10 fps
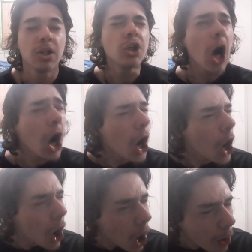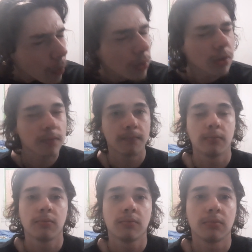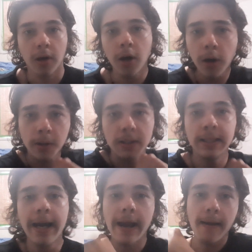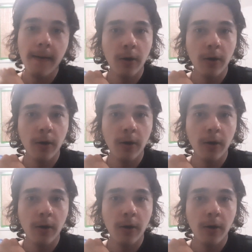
No. Okay,